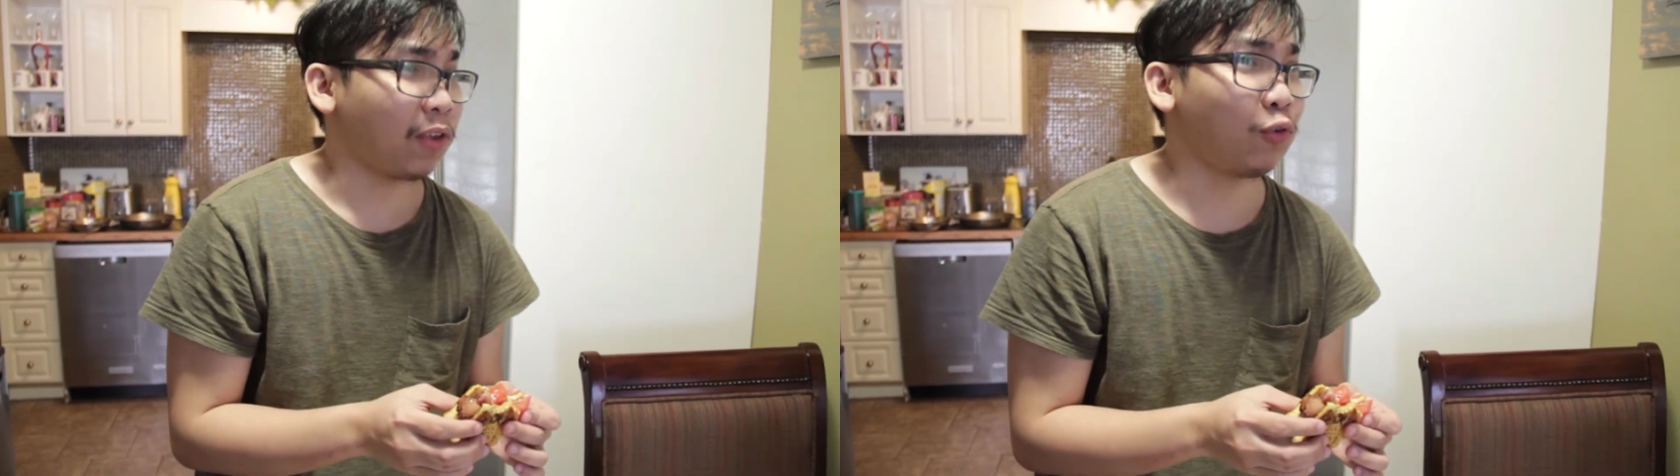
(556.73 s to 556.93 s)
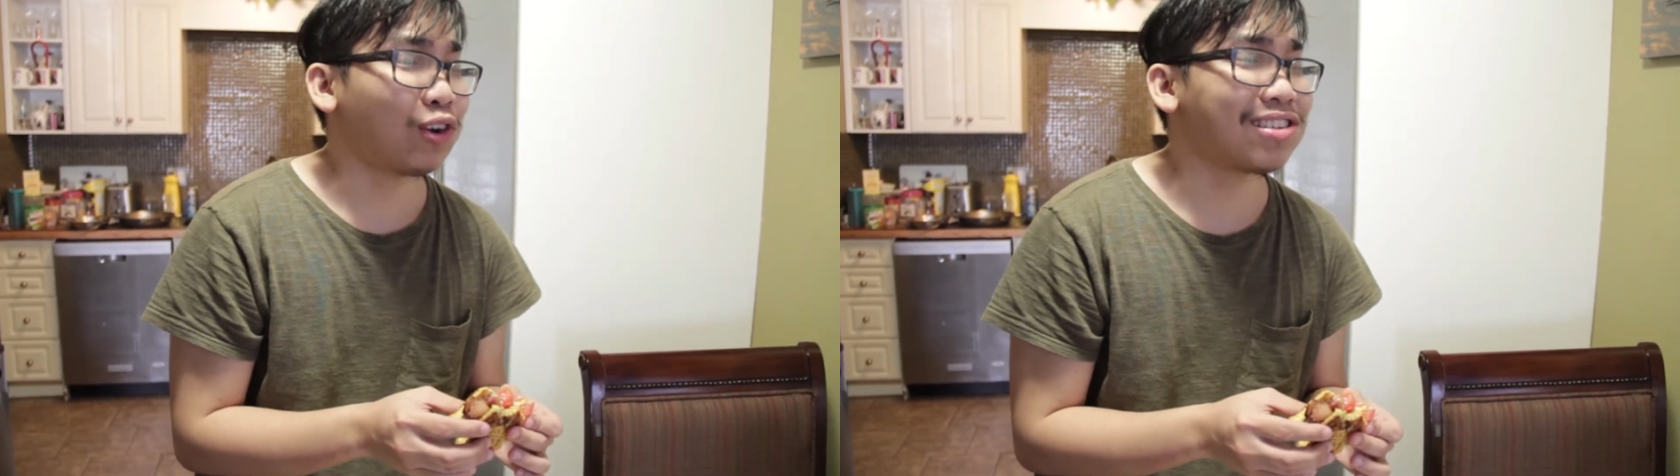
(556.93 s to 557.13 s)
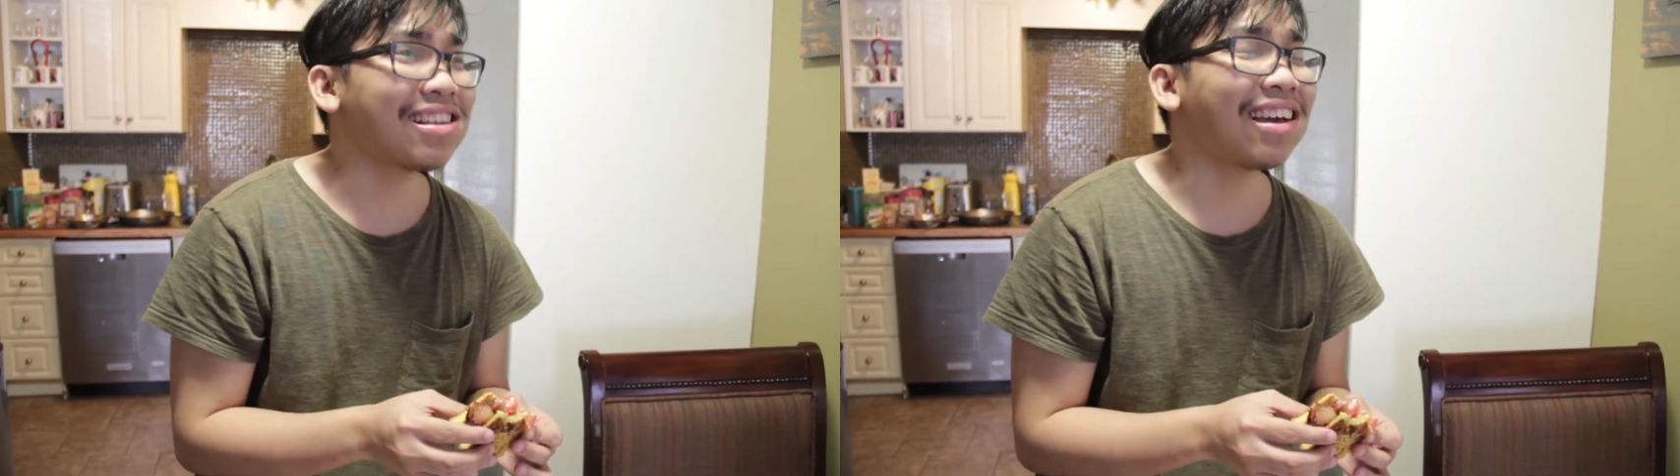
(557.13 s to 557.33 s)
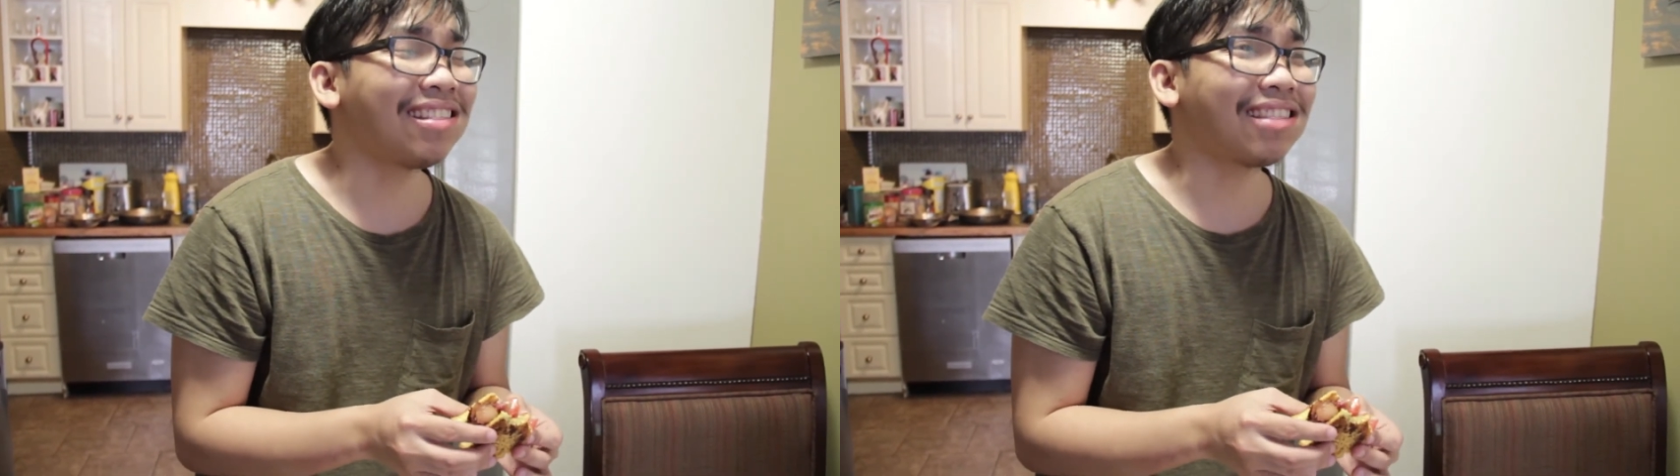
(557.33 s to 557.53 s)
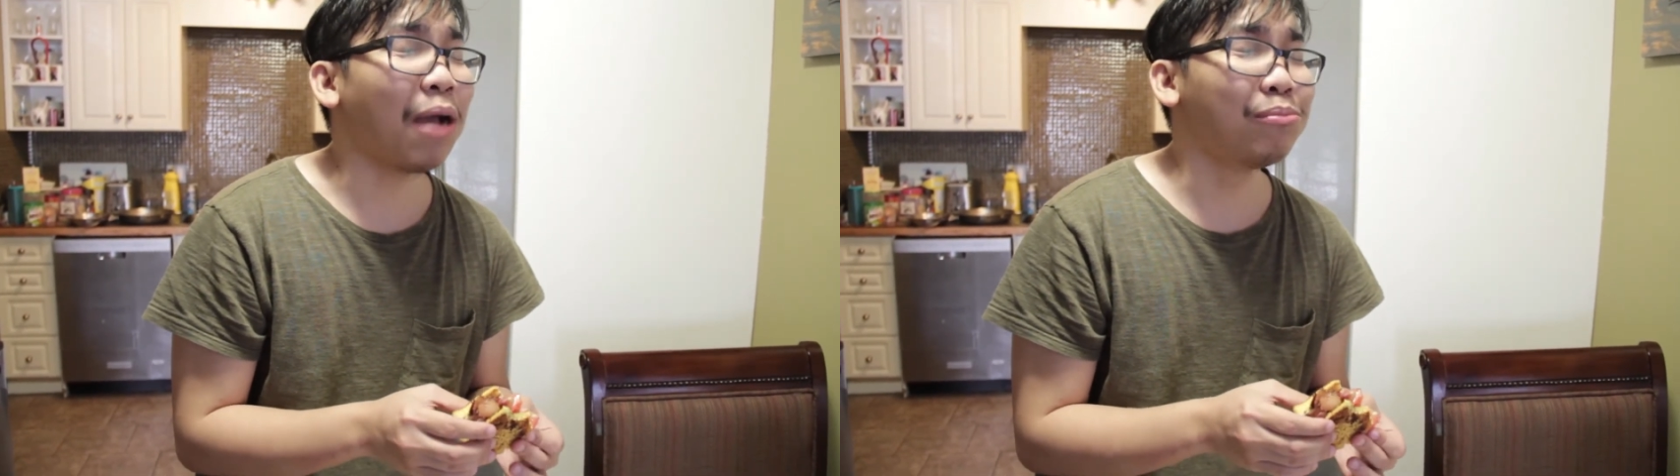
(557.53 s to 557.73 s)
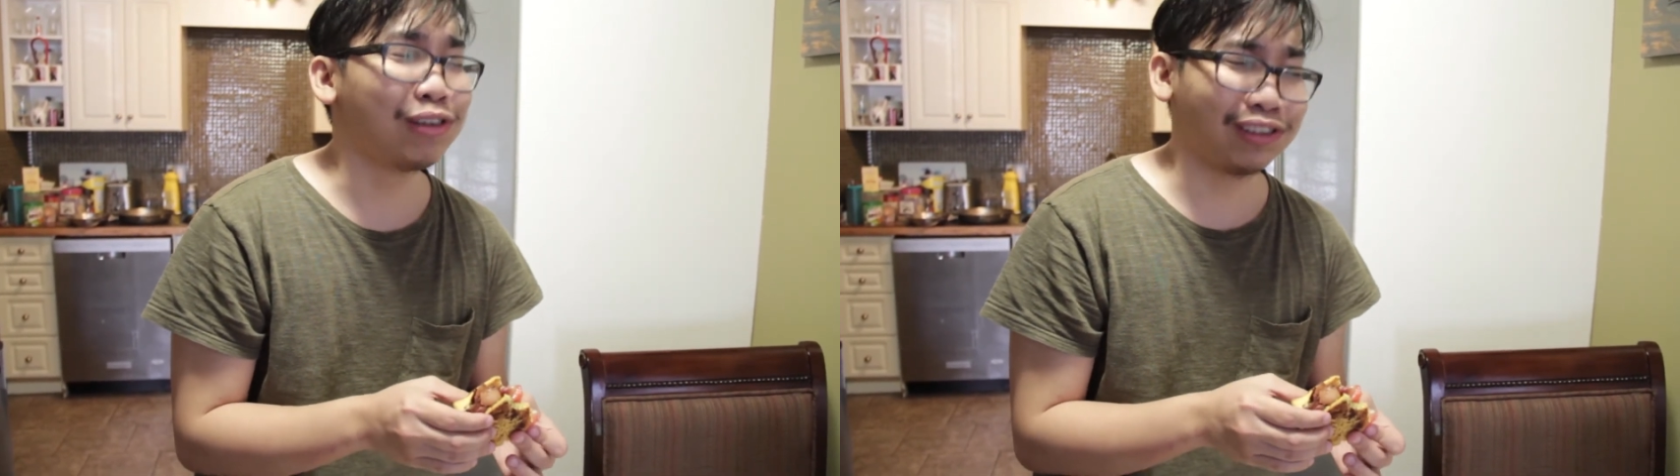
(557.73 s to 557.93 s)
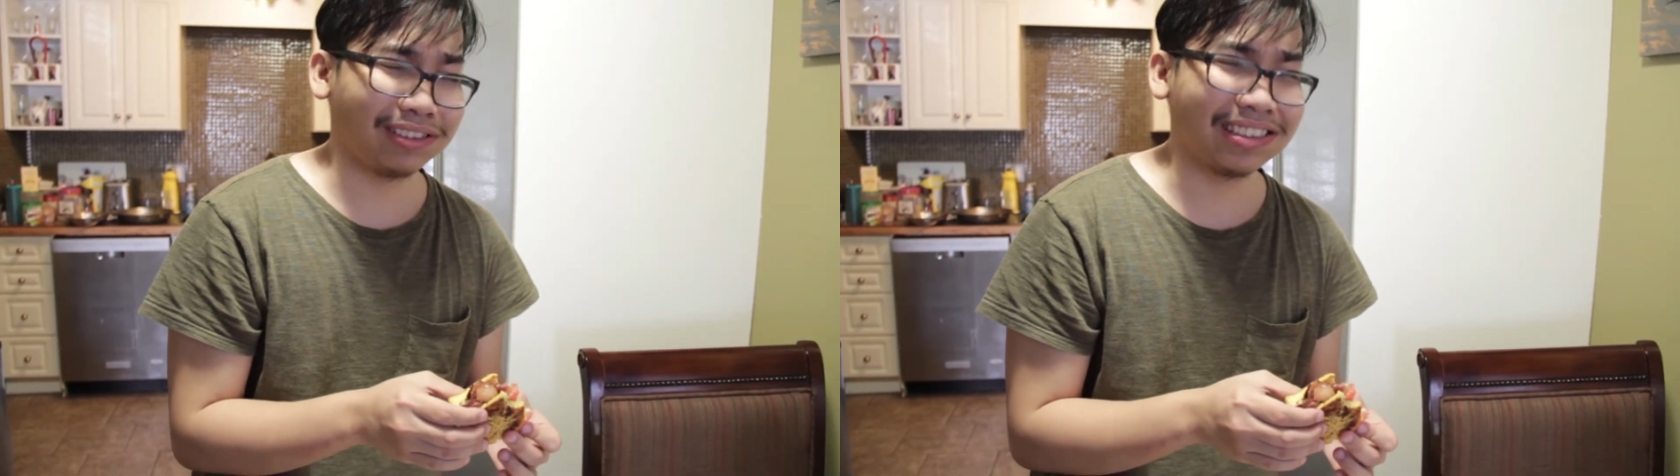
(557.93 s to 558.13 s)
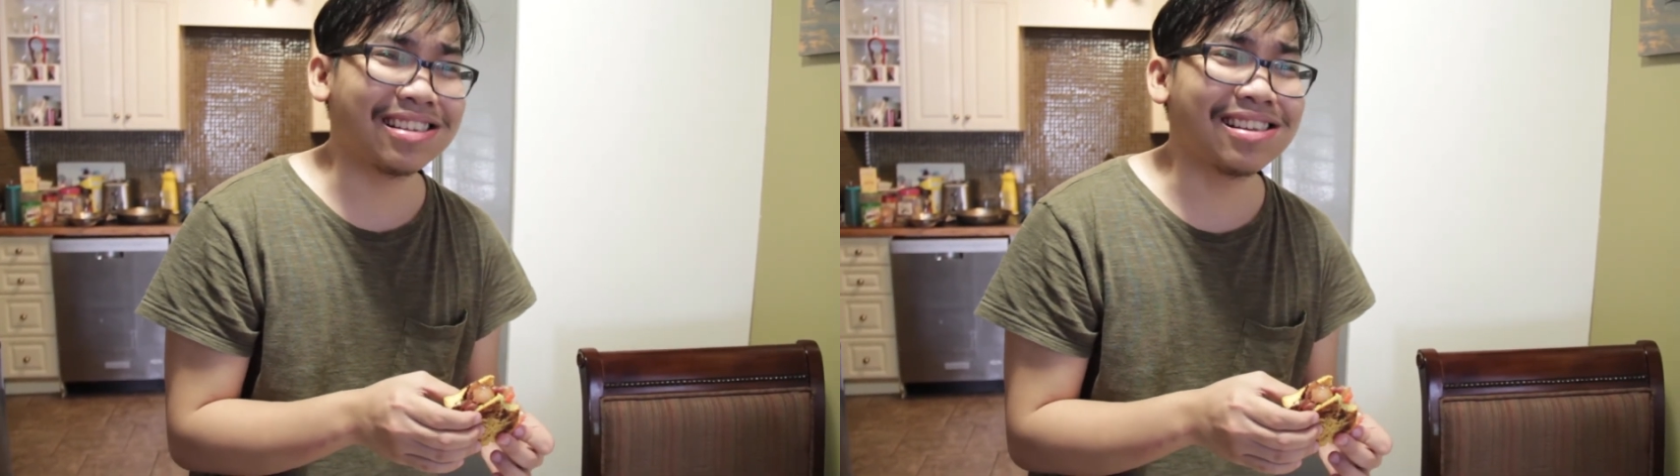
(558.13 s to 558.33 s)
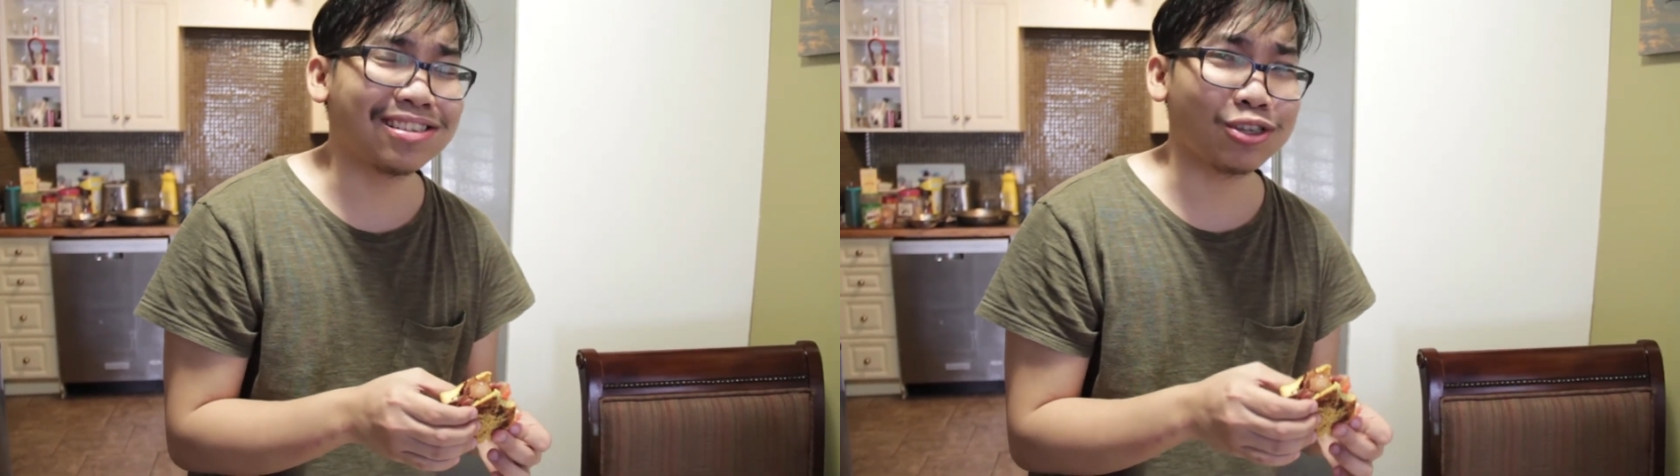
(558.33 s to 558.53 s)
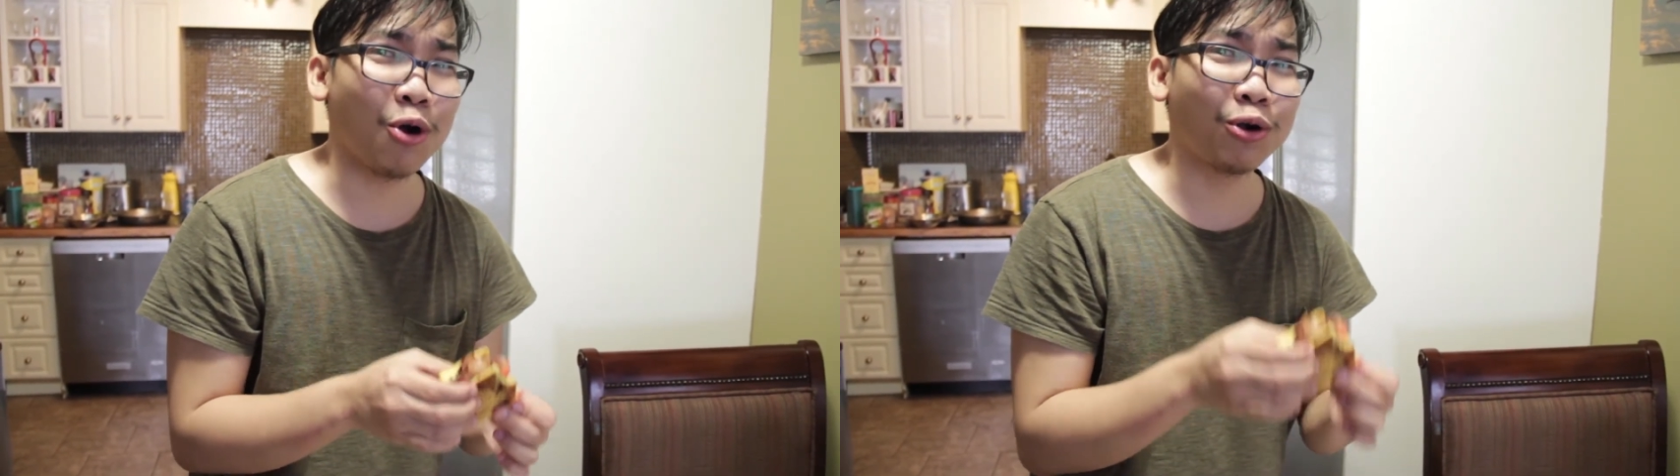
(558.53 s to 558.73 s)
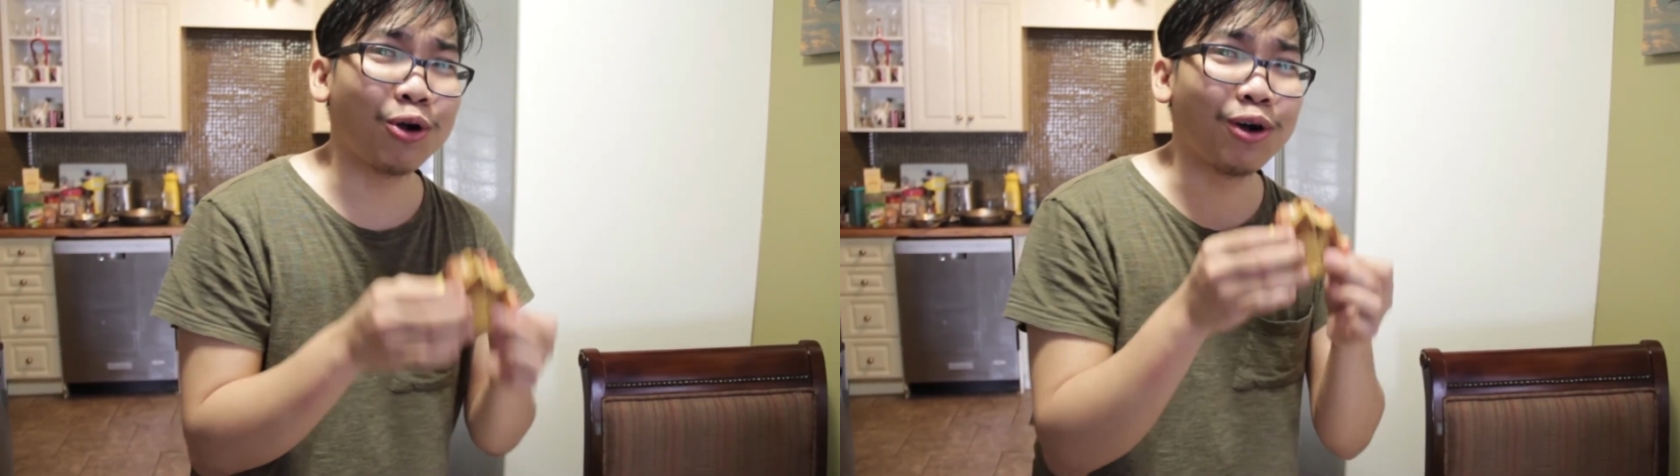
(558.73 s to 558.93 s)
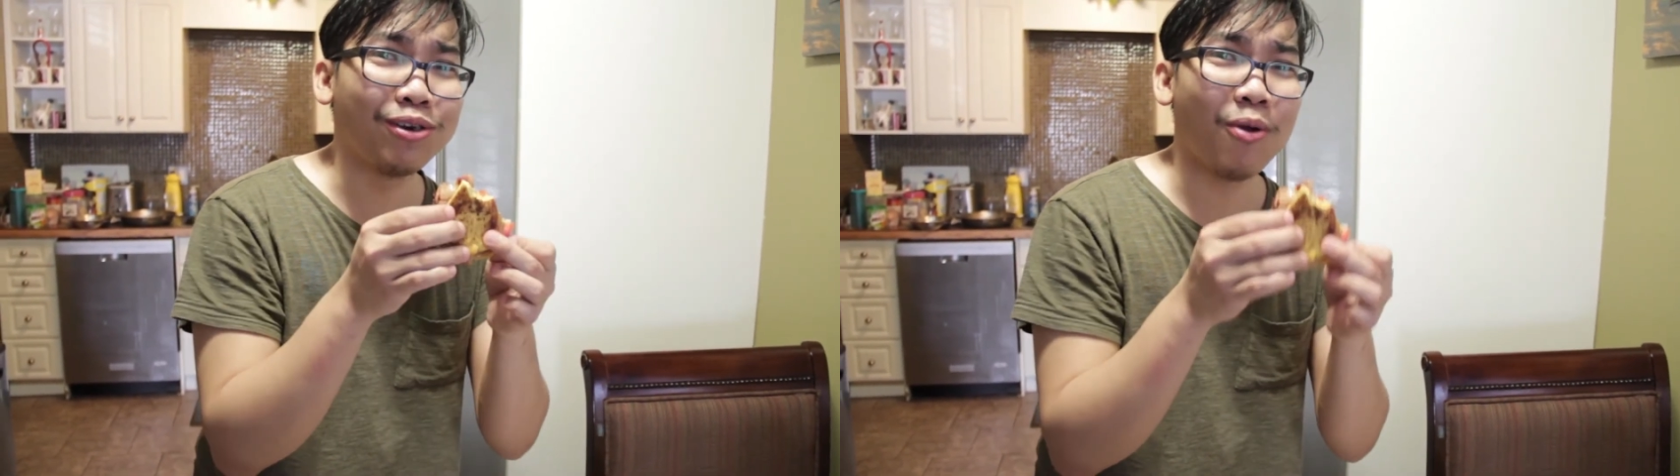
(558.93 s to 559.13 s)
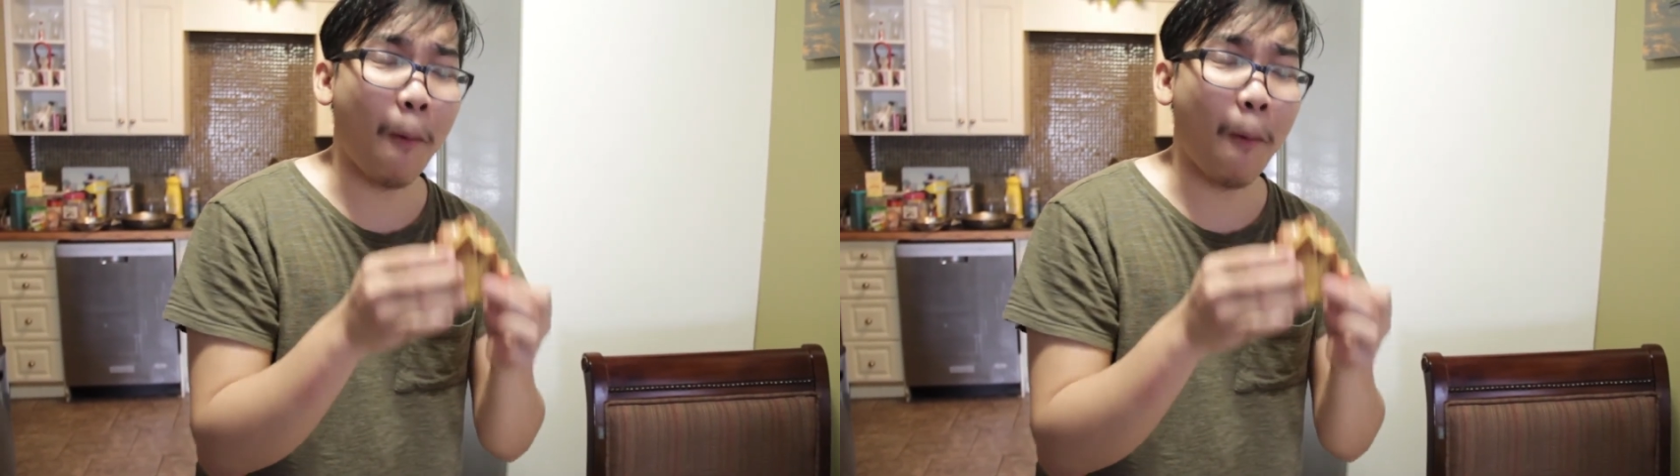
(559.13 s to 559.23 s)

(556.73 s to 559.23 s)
For the second time, this is so good.